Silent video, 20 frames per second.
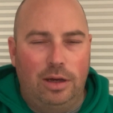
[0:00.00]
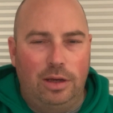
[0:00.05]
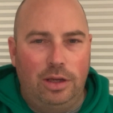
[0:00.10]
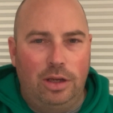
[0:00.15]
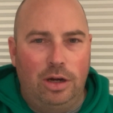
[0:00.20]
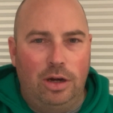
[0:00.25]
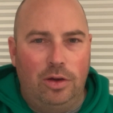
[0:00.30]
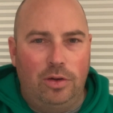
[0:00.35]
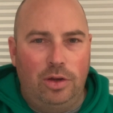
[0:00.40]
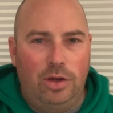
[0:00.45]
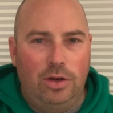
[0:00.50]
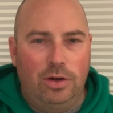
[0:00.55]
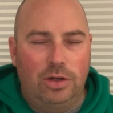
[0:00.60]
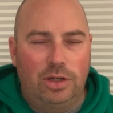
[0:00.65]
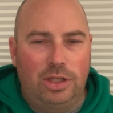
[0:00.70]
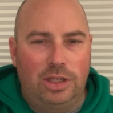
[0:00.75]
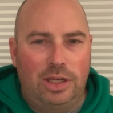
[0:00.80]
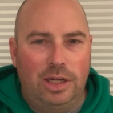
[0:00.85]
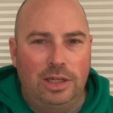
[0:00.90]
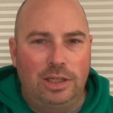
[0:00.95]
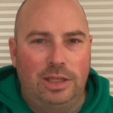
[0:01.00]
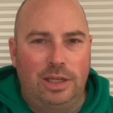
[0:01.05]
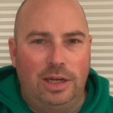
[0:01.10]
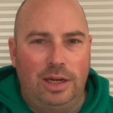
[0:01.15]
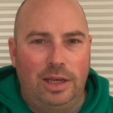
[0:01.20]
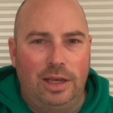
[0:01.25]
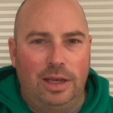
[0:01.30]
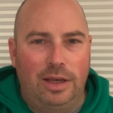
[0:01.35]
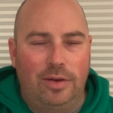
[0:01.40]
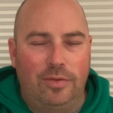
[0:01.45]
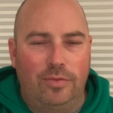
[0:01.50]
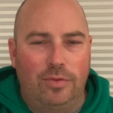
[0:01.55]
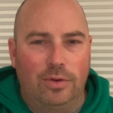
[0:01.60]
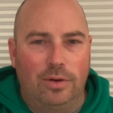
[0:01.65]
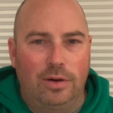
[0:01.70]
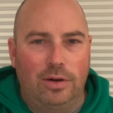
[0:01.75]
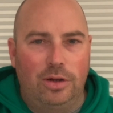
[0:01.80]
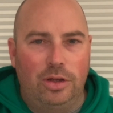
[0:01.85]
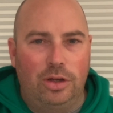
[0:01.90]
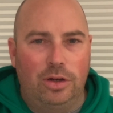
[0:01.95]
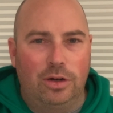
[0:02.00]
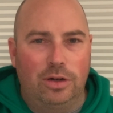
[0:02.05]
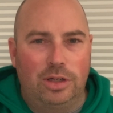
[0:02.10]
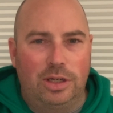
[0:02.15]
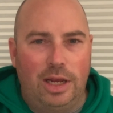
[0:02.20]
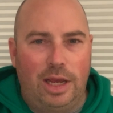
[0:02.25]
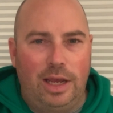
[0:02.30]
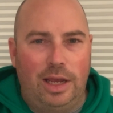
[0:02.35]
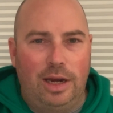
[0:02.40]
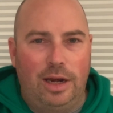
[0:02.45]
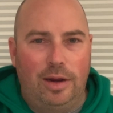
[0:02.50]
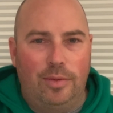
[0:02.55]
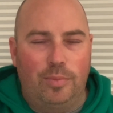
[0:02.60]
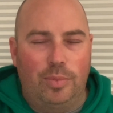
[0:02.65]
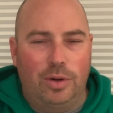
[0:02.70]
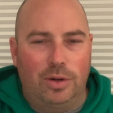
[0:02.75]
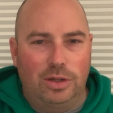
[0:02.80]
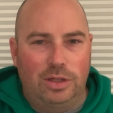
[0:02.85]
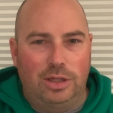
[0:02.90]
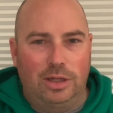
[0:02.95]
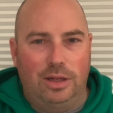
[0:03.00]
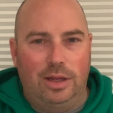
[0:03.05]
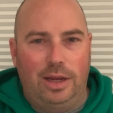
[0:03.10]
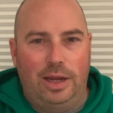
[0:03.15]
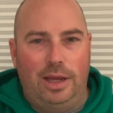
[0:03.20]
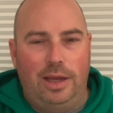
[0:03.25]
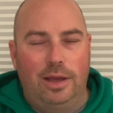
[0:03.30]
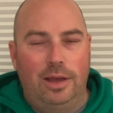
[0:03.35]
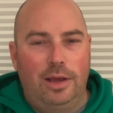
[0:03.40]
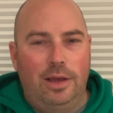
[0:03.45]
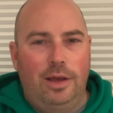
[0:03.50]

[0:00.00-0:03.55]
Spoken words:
you're sensitive or you're taking it personally.